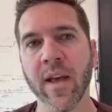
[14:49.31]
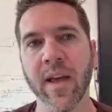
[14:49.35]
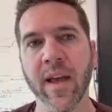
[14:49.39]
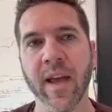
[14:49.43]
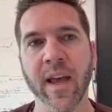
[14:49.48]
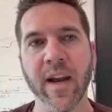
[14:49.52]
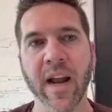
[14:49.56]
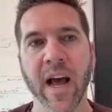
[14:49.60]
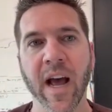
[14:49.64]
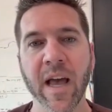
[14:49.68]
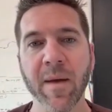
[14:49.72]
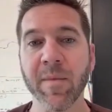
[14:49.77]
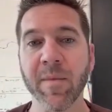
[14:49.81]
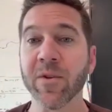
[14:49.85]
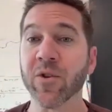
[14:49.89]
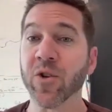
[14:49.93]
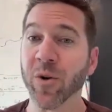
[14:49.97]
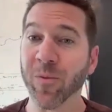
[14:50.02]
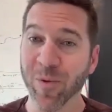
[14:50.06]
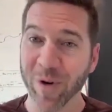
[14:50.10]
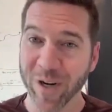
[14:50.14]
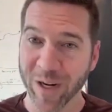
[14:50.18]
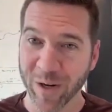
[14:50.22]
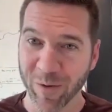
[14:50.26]
and I'm
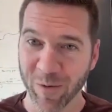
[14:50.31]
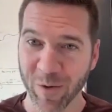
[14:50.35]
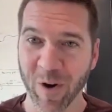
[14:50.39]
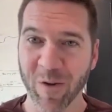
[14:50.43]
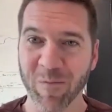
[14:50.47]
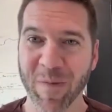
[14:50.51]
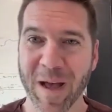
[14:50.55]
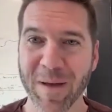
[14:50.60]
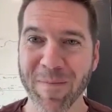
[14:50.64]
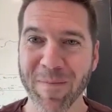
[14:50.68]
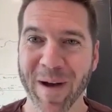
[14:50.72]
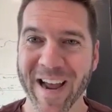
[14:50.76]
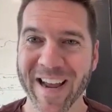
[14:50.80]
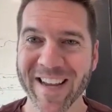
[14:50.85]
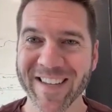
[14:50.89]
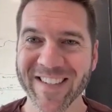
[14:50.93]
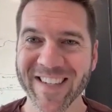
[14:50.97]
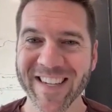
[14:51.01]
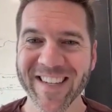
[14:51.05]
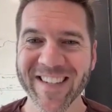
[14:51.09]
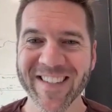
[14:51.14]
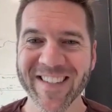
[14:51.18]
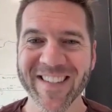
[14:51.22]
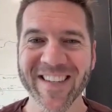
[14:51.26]
interpreting it with all my
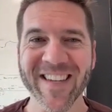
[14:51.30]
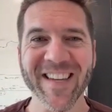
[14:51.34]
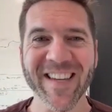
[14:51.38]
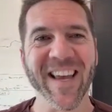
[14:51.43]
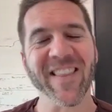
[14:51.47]
biases.